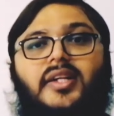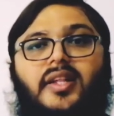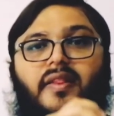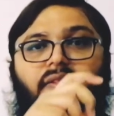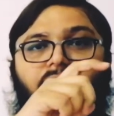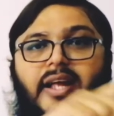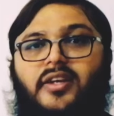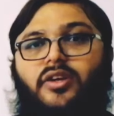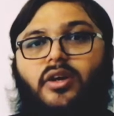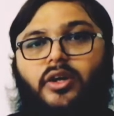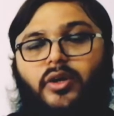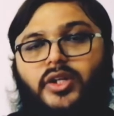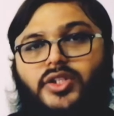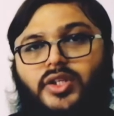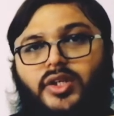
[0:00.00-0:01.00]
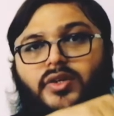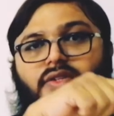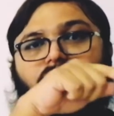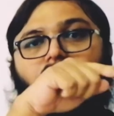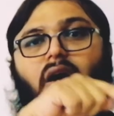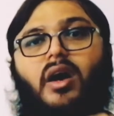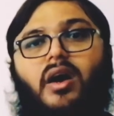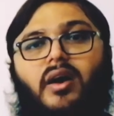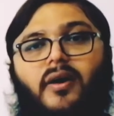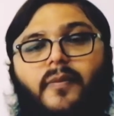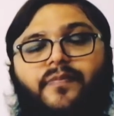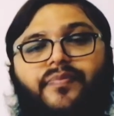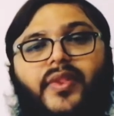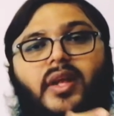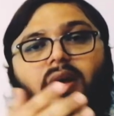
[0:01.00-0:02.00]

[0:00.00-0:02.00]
Then you are going to use are.